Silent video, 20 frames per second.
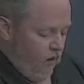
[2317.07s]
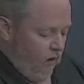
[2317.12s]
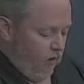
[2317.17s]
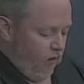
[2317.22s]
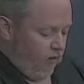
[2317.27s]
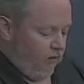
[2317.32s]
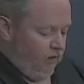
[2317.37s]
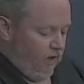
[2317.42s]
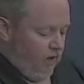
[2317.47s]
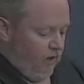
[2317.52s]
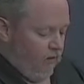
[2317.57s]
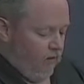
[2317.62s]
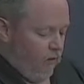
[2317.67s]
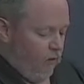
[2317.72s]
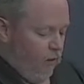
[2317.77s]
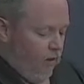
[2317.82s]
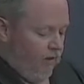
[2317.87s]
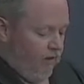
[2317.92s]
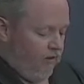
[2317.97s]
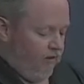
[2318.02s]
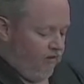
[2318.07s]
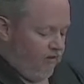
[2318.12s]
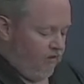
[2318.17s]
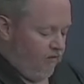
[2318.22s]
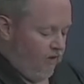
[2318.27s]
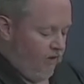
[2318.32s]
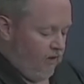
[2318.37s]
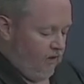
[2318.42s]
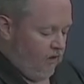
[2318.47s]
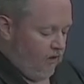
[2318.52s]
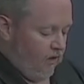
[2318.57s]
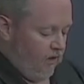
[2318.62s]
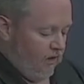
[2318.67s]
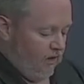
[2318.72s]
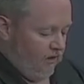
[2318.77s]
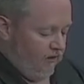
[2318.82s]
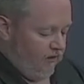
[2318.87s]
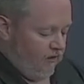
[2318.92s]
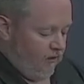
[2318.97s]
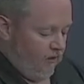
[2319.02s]
All day, the wooden sphere
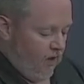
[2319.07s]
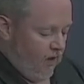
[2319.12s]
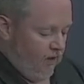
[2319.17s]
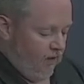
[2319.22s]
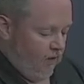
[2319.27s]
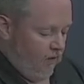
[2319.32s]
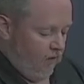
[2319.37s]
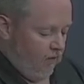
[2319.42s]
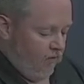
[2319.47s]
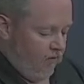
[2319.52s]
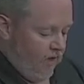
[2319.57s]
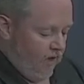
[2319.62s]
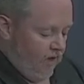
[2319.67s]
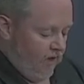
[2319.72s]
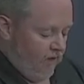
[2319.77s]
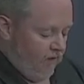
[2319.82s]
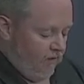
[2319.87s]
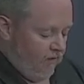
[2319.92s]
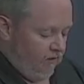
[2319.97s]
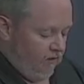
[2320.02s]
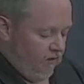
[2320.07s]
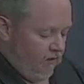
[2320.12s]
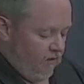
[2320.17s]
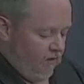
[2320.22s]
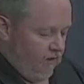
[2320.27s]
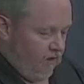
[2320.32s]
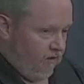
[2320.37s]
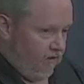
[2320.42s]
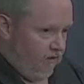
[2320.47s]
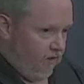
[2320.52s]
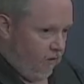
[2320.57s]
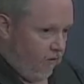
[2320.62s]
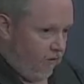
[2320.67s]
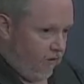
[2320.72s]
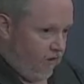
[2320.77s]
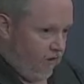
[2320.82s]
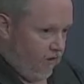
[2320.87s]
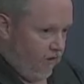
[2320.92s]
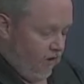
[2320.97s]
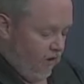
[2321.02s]
gets thought of as
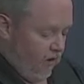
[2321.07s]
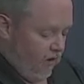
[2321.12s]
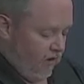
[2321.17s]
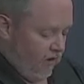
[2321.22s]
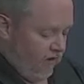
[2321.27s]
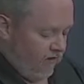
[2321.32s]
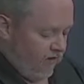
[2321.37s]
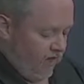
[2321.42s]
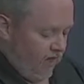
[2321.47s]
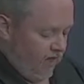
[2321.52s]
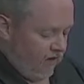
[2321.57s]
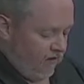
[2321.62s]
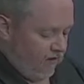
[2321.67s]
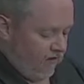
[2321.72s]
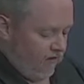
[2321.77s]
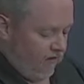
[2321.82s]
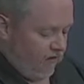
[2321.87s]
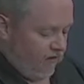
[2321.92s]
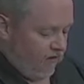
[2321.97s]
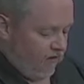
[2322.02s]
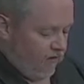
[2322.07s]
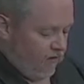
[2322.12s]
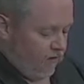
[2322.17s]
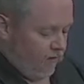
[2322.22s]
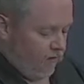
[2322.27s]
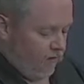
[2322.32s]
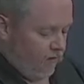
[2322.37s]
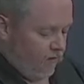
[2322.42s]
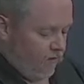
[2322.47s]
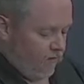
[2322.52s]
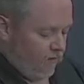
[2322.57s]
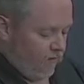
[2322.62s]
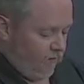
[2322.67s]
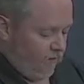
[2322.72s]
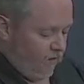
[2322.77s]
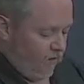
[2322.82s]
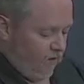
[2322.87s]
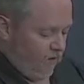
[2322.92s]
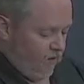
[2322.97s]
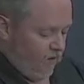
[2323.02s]
tilted on its axis.
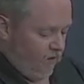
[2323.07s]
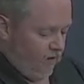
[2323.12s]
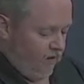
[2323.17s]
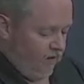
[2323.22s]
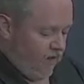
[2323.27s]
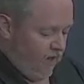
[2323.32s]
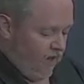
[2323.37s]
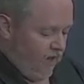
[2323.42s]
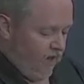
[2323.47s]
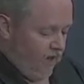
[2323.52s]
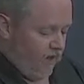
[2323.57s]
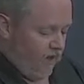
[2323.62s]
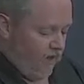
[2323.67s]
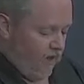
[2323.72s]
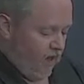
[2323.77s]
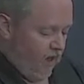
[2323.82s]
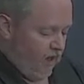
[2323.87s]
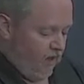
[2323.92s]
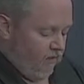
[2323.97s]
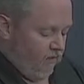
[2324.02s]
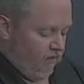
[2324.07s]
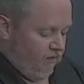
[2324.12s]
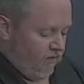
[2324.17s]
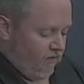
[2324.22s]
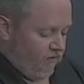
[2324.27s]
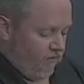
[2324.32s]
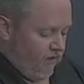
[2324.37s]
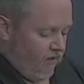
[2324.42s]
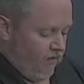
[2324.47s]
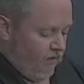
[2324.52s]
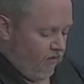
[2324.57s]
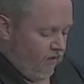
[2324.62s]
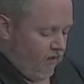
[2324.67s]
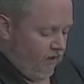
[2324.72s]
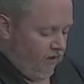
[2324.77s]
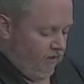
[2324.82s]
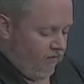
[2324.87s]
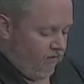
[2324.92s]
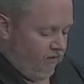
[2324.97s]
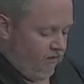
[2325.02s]
Day and night, the sphere
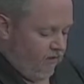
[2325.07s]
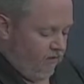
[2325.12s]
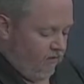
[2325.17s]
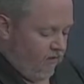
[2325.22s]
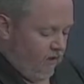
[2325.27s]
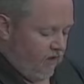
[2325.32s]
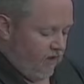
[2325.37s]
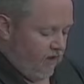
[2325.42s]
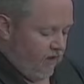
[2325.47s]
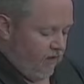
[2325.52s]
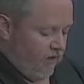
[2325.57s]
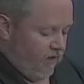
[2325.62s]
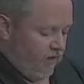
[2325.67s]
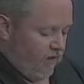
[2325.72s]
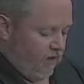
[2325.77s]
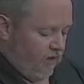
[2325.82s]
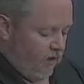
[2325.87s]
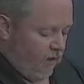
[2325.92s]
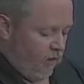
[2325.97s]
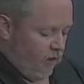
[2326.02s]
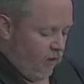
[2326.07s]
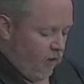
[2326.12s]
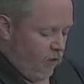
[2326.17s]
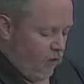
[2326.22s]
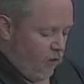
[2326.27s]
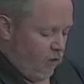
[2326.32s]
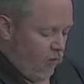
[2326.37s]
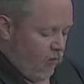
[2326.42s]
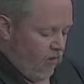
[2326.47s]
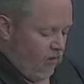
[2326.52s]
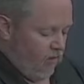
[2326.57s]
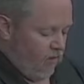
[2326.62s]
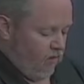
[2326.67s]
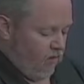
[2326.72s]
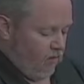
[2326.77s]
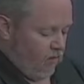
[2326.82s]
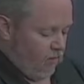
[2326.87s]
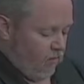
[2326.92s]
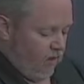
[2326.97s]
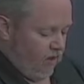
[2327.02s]
gets defined globe
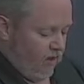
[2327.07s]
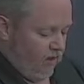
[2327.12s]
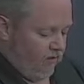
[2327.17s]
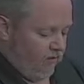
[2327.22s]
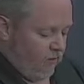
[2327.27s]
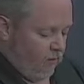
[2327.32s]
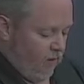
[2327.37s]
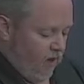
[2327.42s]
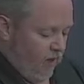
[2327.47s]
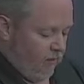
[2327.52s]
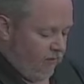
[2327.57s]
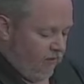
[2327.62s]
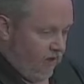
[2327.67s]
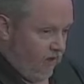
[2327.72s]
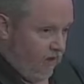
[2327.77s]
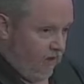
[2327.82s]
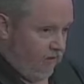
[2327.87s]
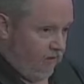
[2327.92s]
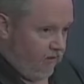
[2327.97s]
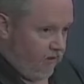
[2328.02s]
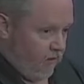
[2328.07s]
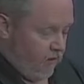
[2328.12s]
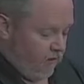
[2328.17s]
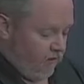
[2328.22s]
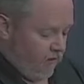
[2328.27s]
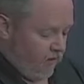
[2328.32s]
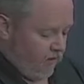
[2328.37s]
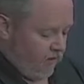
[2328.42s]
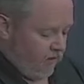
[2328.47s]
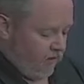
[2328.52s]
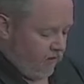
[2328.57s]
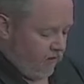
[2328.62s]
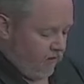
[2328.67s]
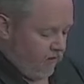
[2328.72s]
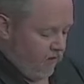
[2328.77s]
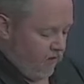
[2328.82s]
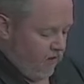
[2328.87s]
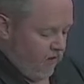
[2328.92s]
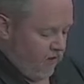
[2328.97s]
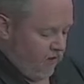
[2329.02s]
by its mapped on surface,
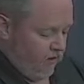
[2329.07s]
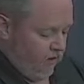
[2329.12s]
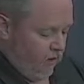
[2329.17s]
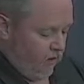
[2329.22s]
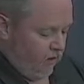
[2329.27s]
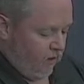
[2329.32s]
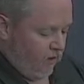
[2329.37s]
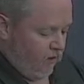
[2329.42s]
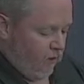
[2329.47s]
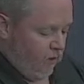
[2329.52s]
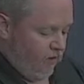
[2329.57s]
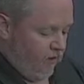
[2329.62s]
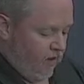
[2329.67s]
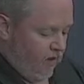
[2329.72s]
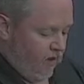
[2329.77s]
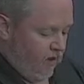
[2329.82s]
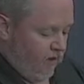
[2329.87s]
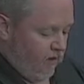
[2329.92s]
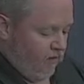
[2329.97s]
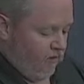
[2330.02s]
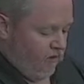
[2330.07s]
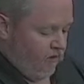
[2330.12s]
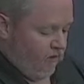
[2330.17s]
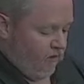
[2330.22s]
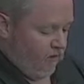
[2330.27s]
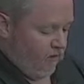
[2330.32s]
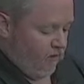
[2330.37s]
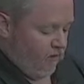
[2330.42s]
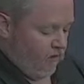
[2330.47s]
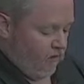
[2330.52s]
darkened with age.